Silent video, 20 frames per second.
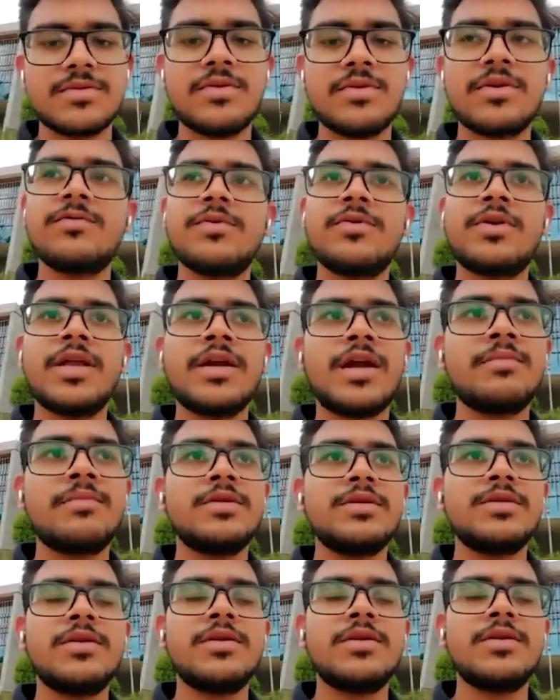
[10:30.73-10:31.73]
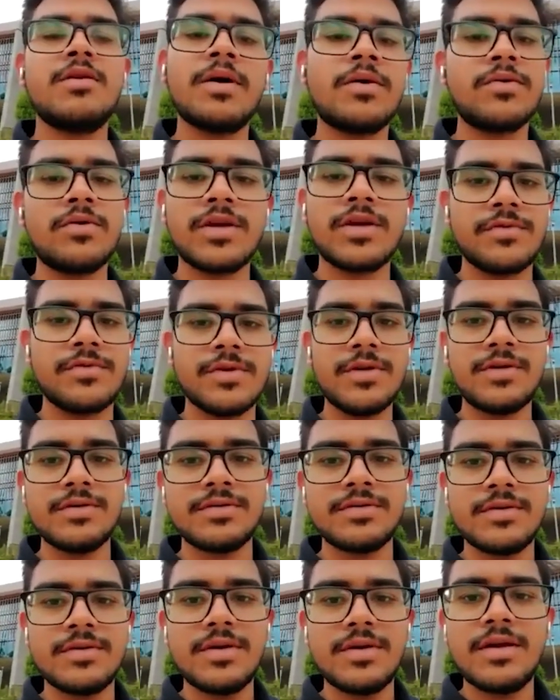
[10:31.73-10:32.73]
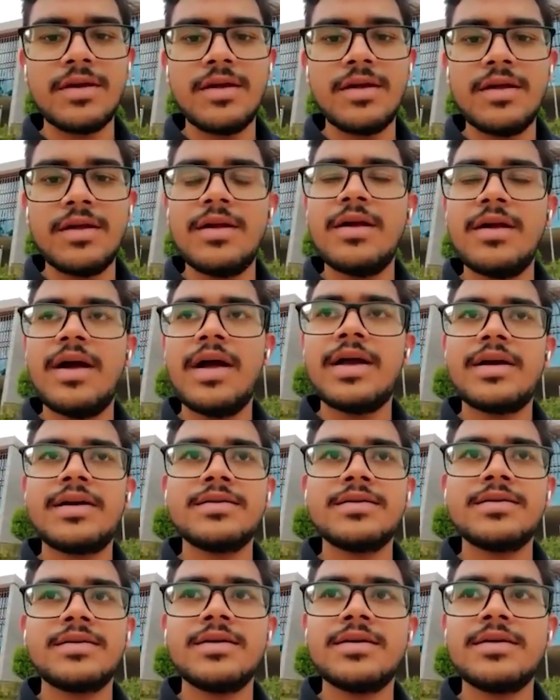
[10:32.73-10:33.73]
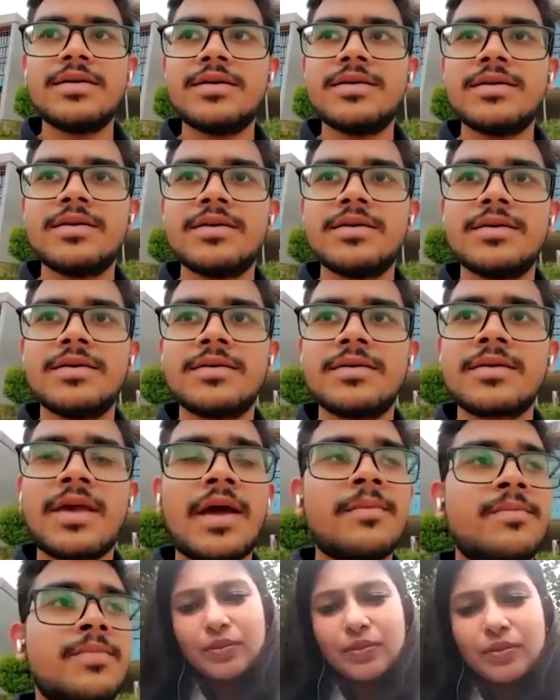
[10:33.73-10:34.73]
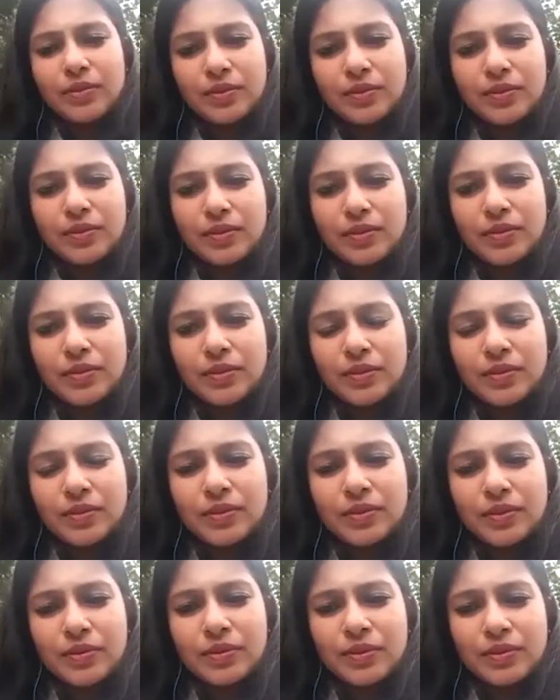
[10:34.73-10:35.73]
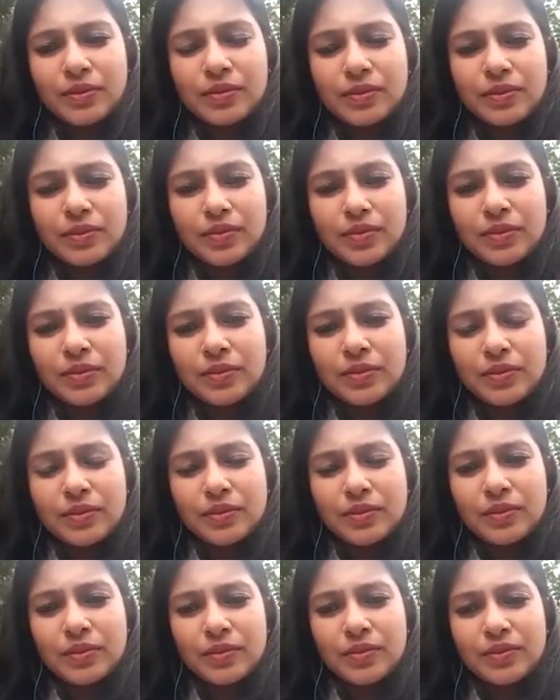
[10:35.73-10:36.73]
So if you take admission, you are bound to live here. And the means the weather is very good here.